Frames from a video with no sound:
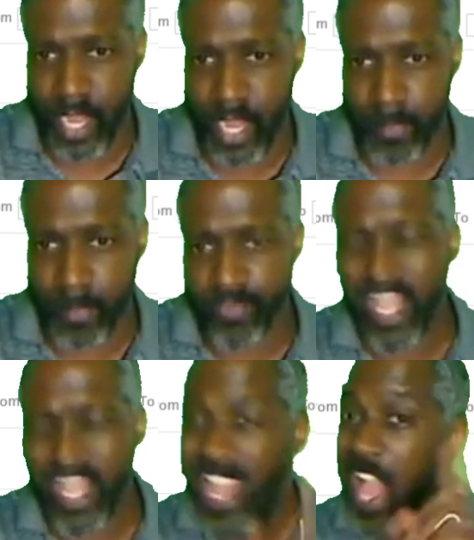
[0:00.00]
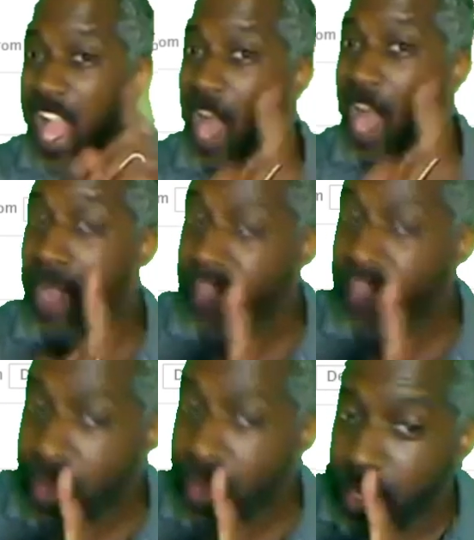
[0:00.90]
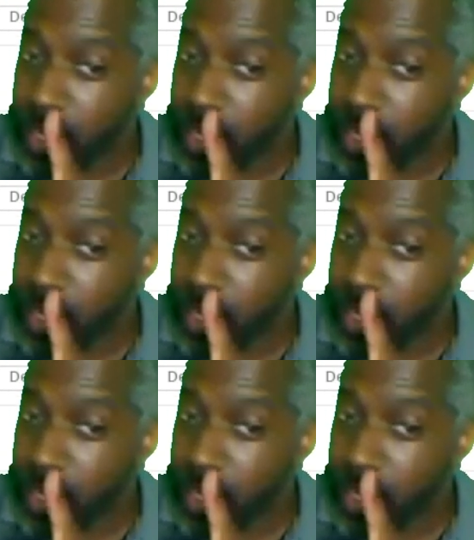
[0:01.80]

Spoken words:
up. However,